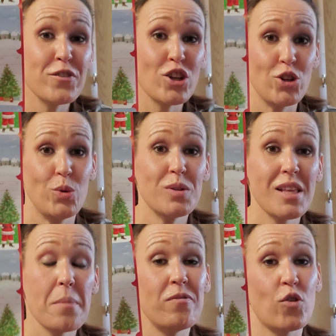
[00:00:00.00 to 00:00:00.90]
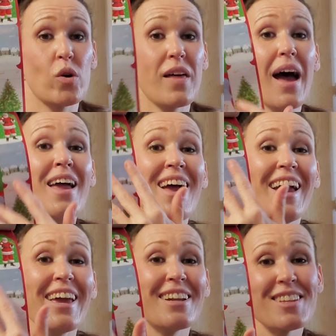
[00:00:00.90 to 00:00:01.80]
to use them for that.
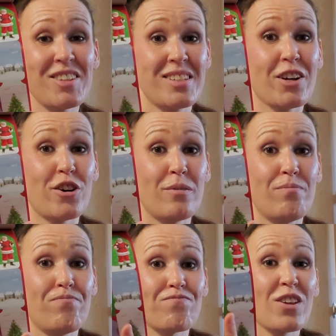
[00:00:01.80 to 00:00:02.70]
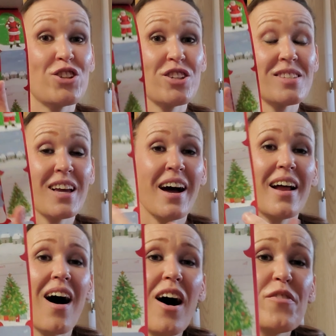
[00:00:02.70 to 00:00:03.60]
It's a sticker. Just cut
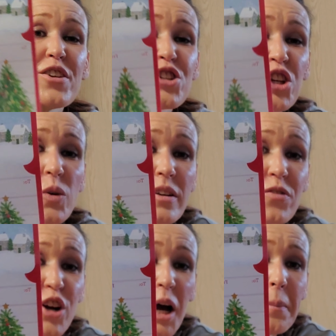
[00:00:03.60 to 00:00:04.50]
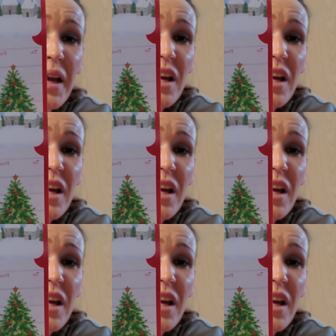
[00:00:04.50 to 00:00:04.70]
off the to and from.